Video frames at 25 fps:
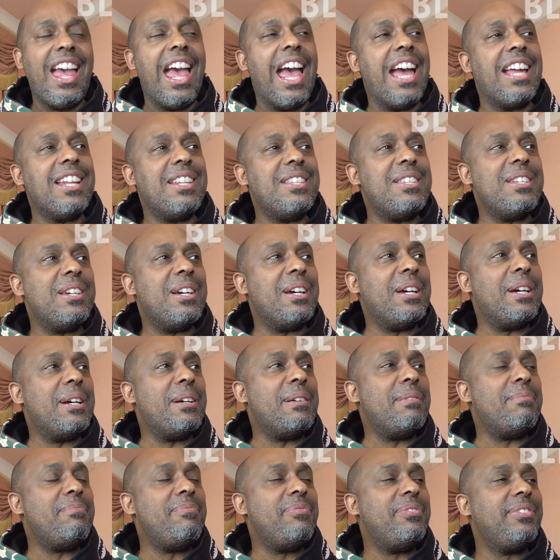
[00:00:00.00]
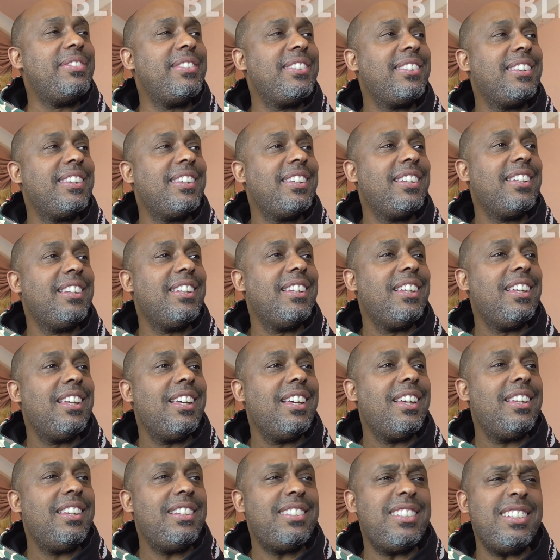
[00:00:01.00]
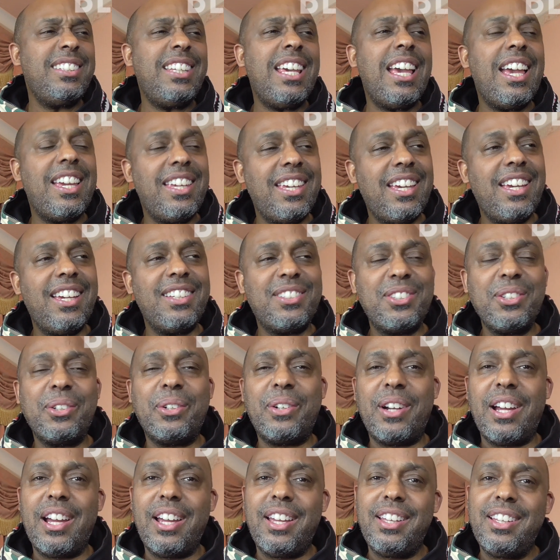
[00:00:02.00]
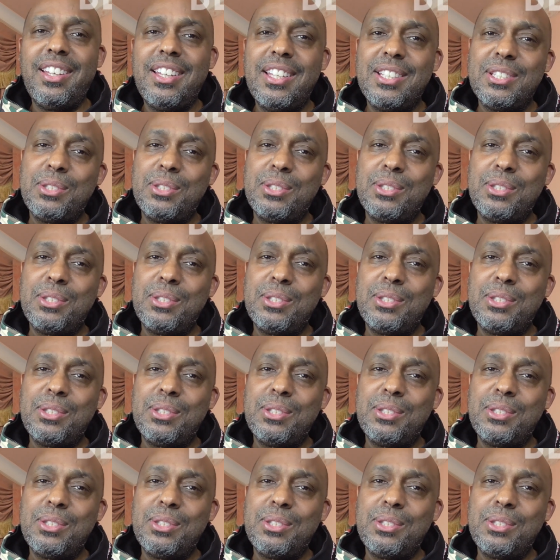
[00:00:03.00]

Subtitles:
And I said, yeah, it's all right.